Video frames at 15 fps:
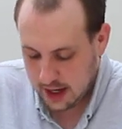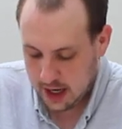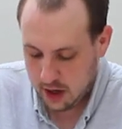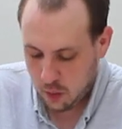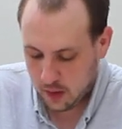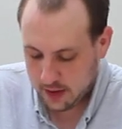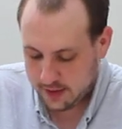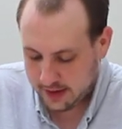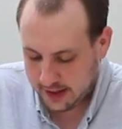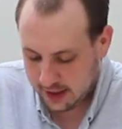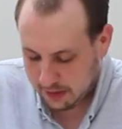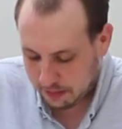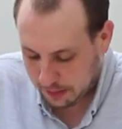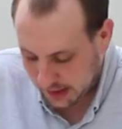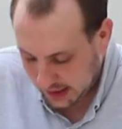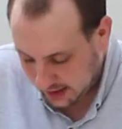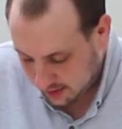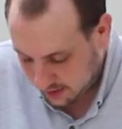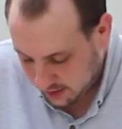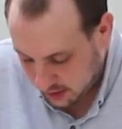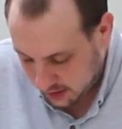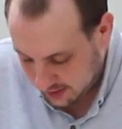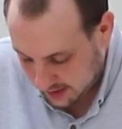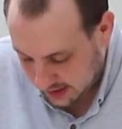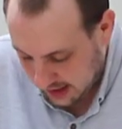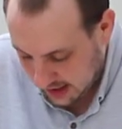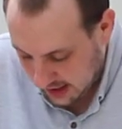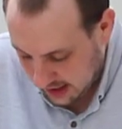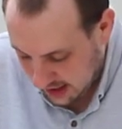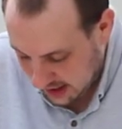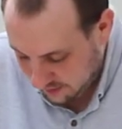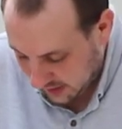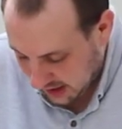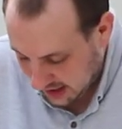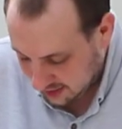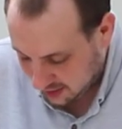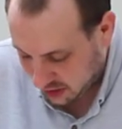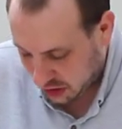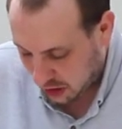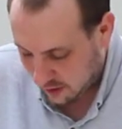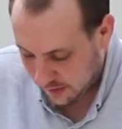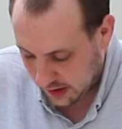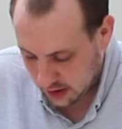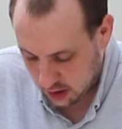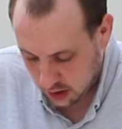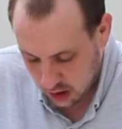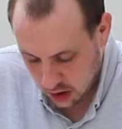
he was displeased to see even his servant.